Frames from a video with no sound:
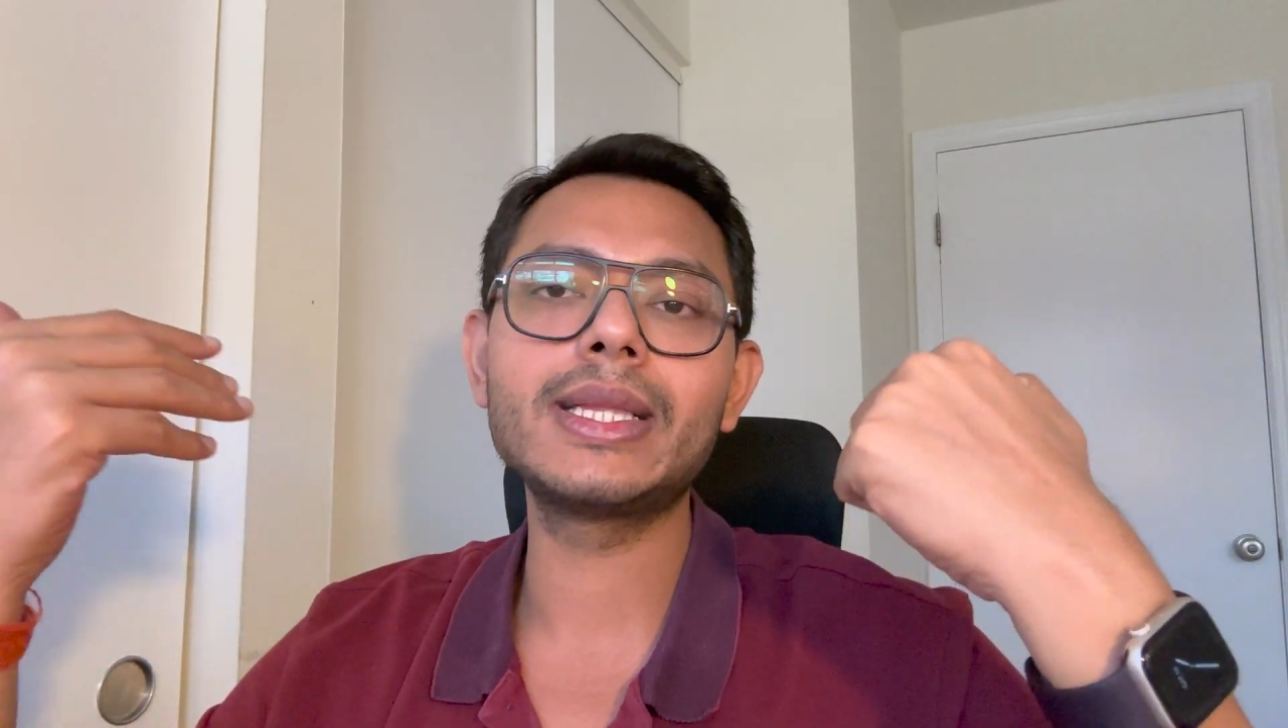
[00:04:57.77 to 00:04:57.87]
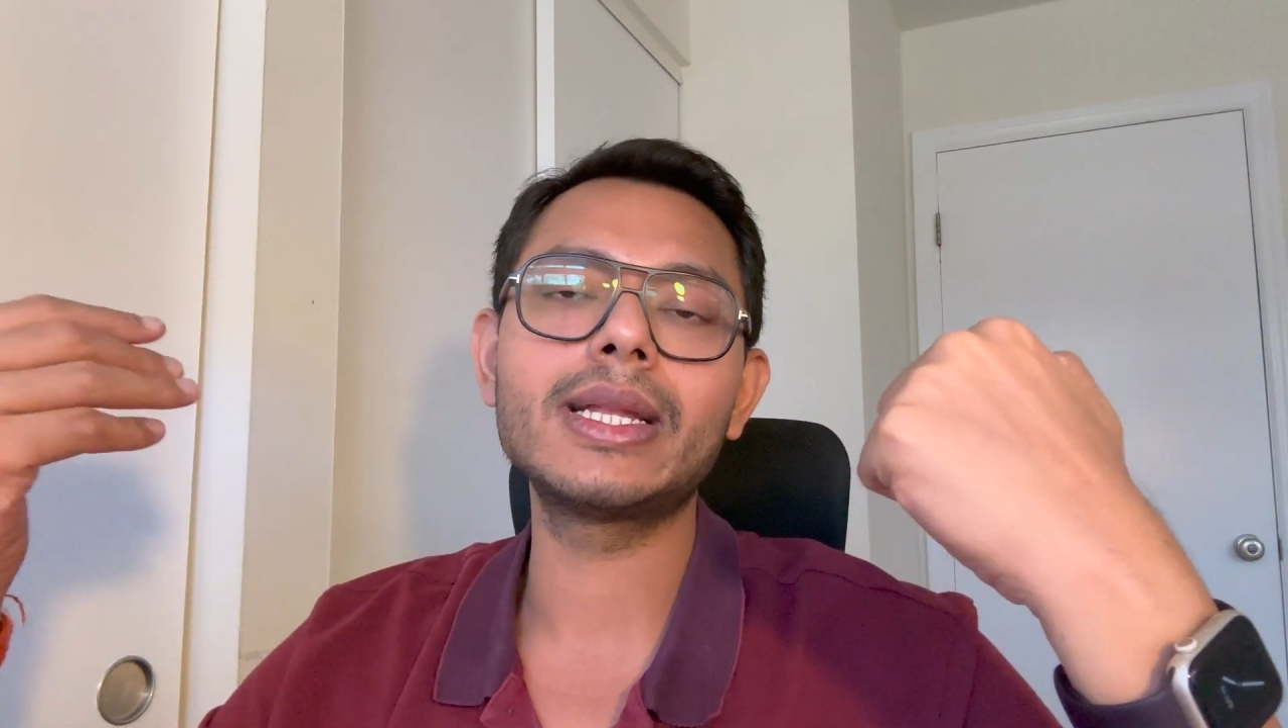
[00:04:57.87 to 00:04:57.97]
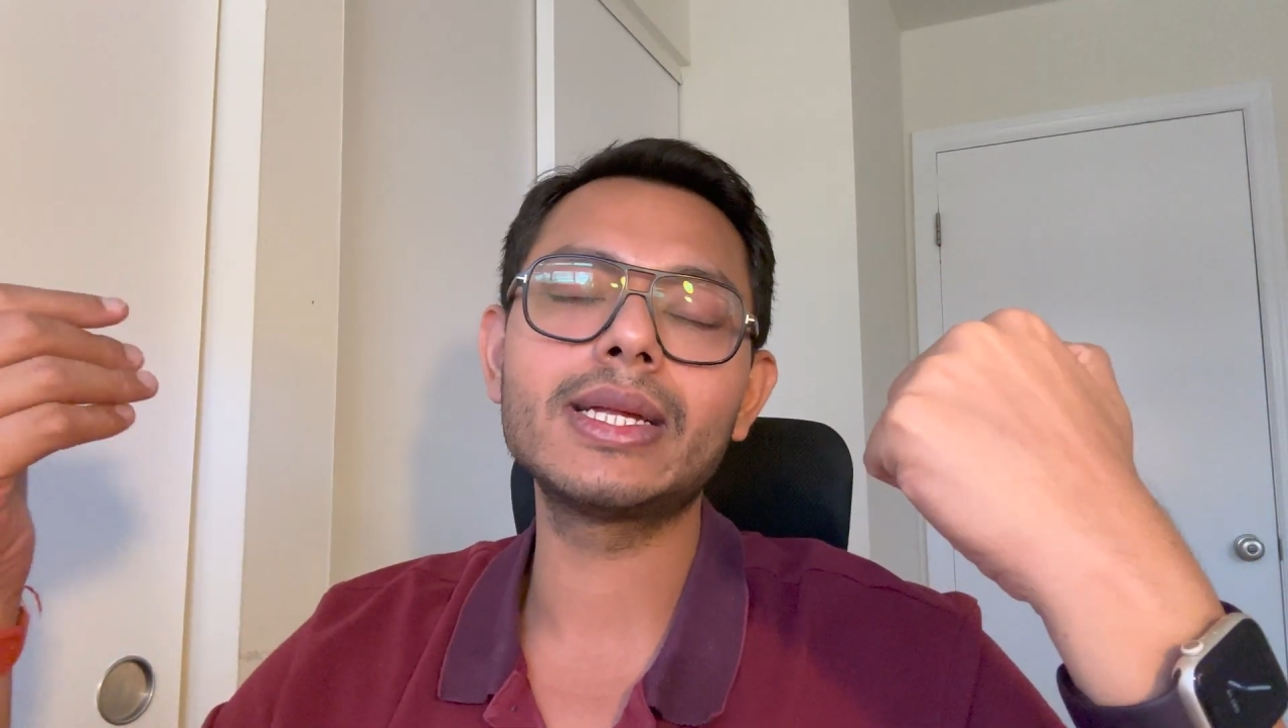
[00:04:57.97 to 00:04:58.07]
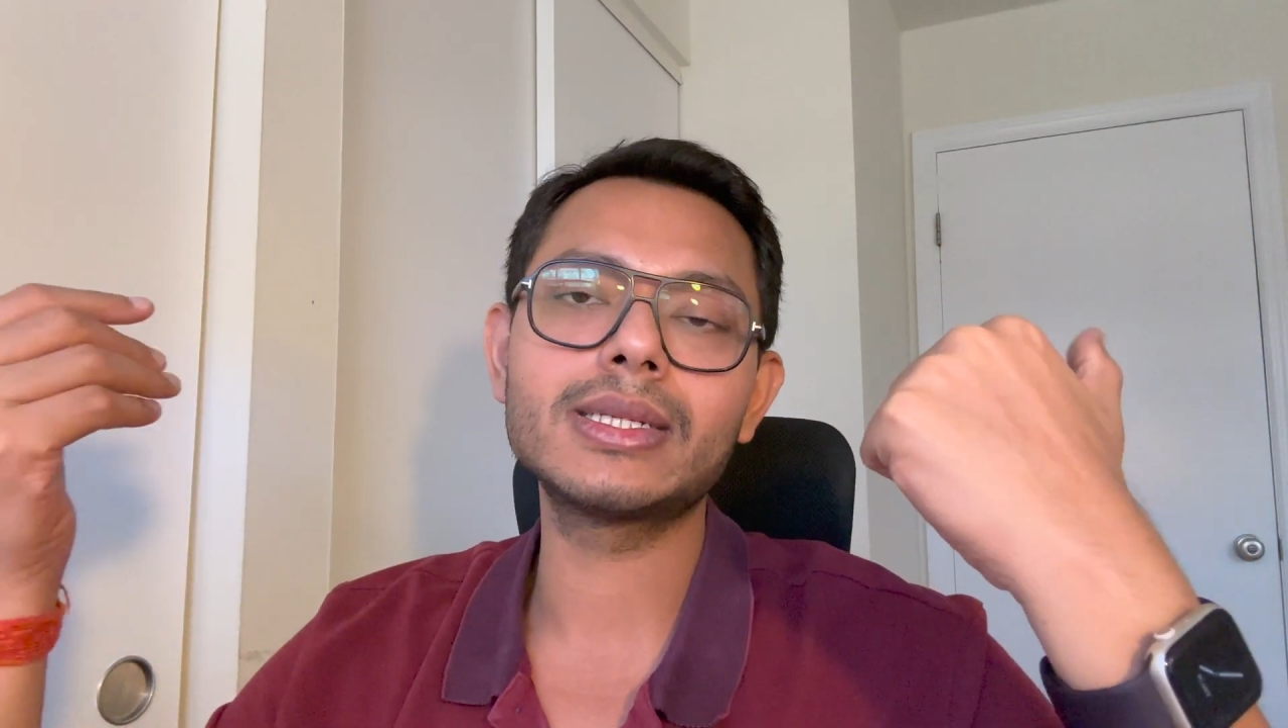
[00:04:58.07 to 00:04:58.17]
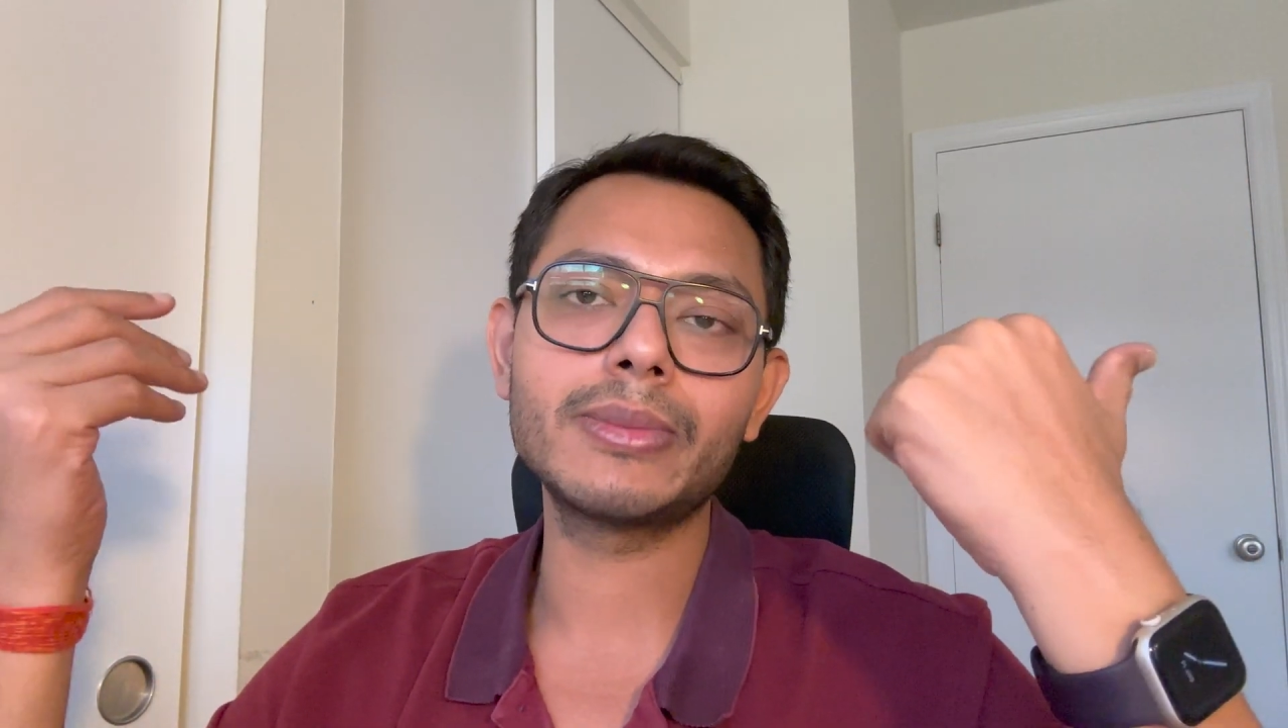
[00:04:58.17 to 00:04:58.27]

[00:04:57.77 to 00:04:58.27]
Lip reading: that there is some